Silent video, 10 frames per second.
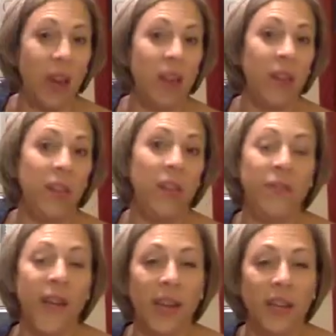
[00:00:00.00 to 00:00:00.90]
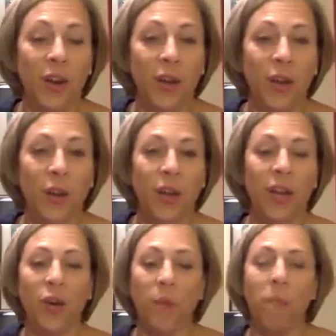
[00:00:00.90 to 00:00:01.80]
And in fact, in
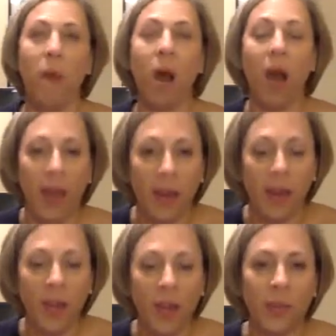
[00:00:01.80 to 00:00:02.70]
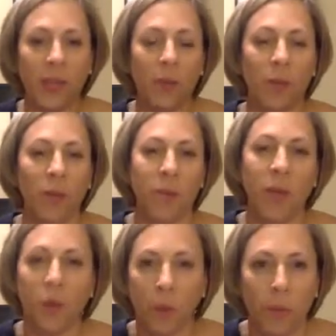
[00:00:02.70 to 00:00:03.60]
your mind, you would say, well, the
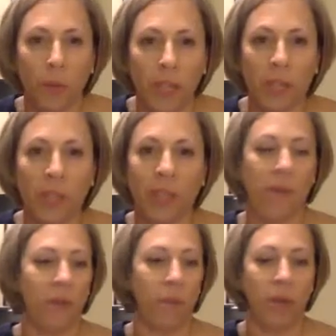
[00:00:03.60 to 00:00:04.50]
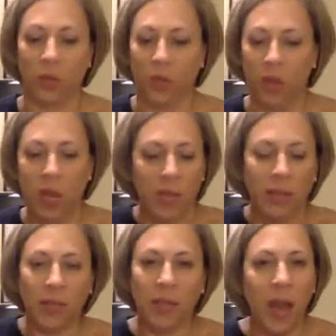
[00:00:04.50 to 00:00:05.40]
big corporations have the bigger
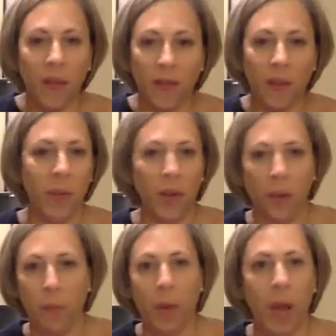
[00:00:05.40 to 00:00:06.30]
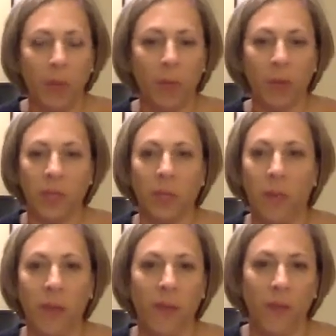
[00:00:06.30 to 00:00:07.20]
staff and the bigger pocketbook to
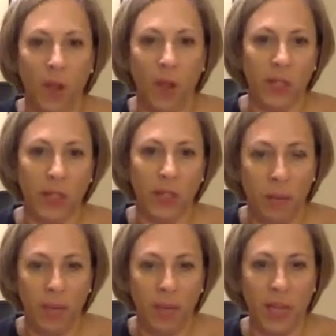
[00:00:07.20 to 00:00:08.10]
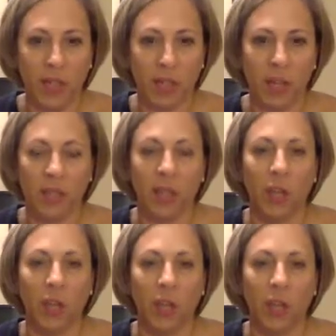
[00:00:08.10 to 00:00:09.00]
pay for all this complication. Us
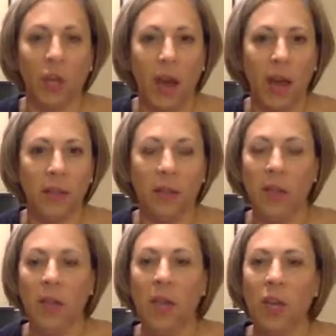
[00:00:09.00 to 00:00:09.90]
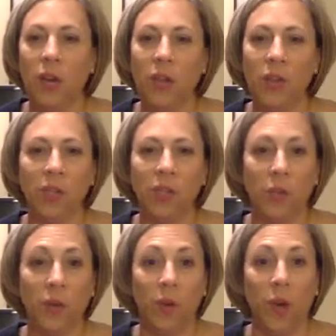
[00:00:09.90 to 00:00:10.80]
little guys,
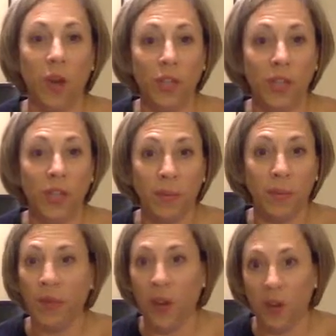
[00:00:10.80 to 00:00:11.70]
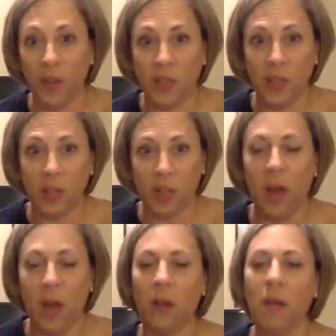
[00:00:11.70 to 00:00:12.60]
this is a real hardship to figure this all
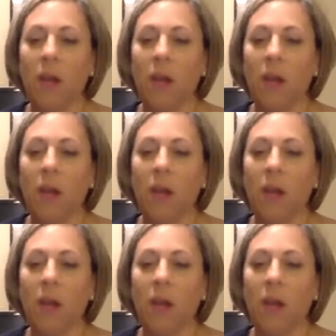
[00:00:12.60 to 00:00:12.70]
out.